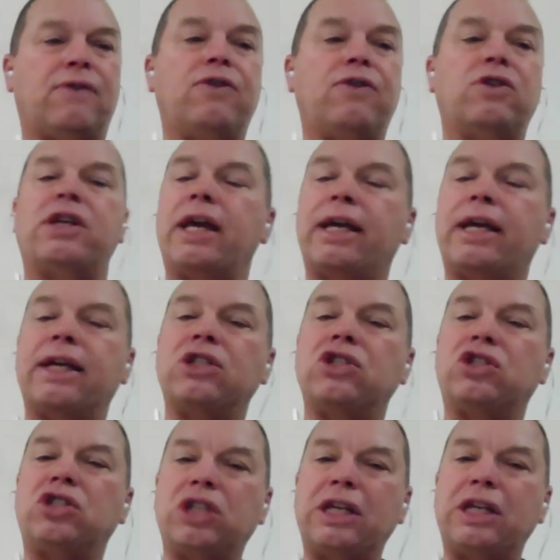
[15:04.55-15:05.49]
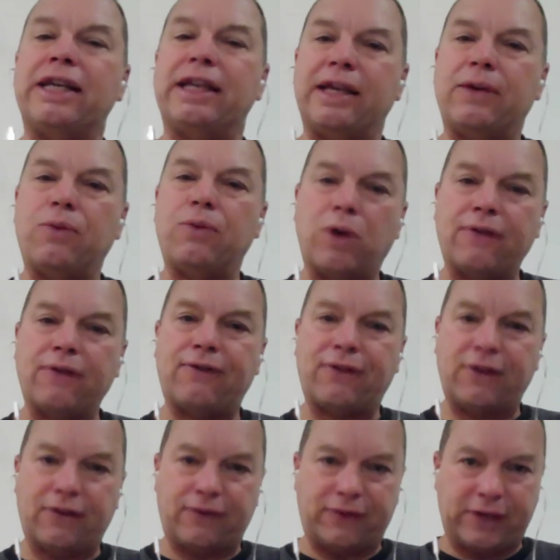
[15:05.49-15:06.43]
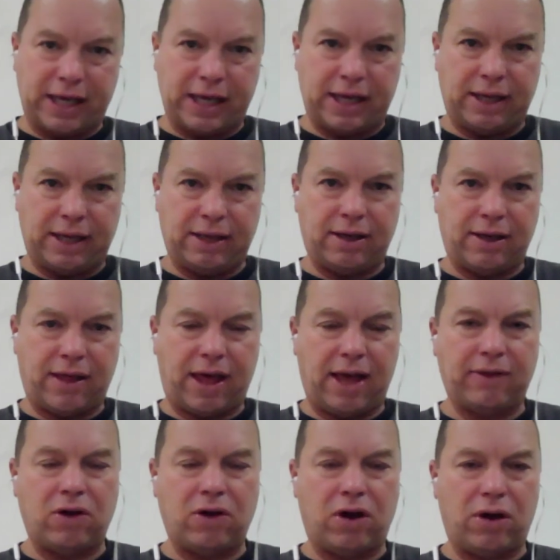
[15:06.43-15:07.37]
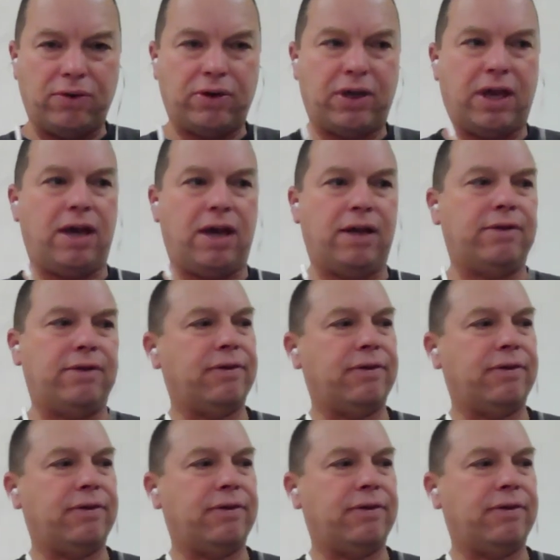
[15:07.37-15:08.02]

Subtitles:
If you're taking GE115, that's AutoCAD.